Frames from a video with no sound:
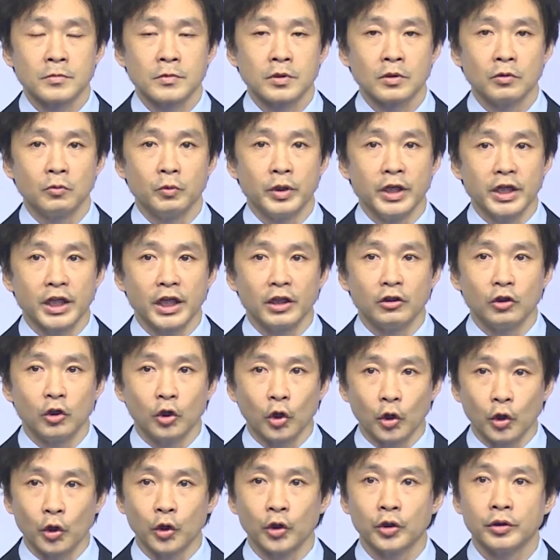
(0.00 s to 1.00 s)
We can
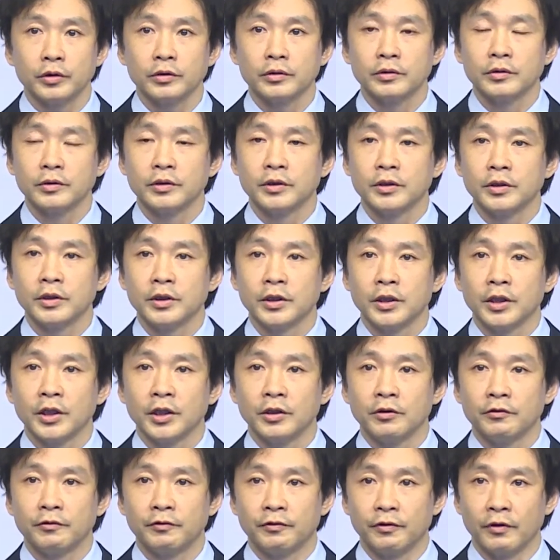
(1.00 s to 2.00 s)
learn
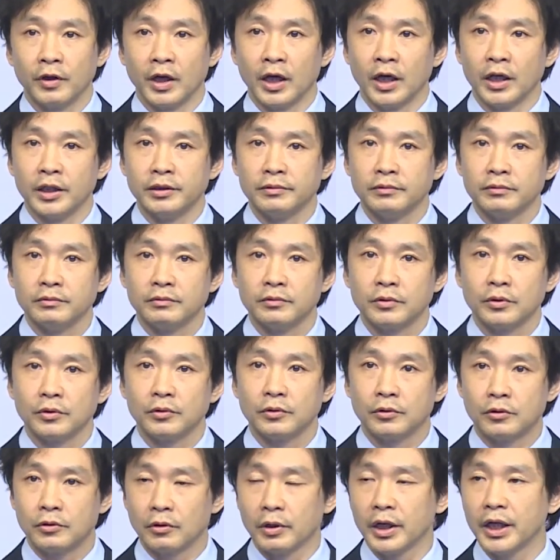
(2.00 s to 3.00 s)
from
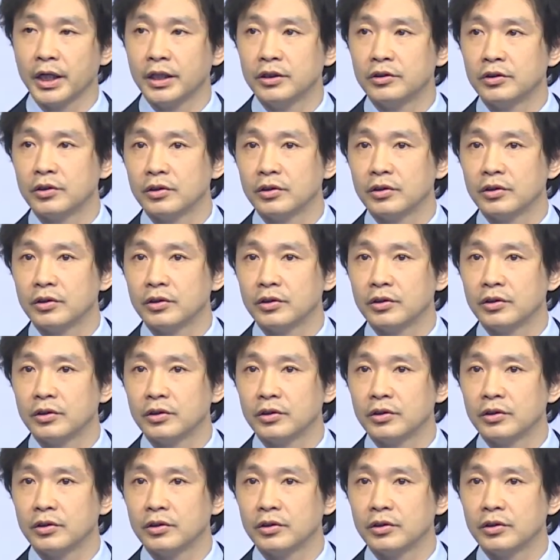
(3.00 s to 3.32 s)
great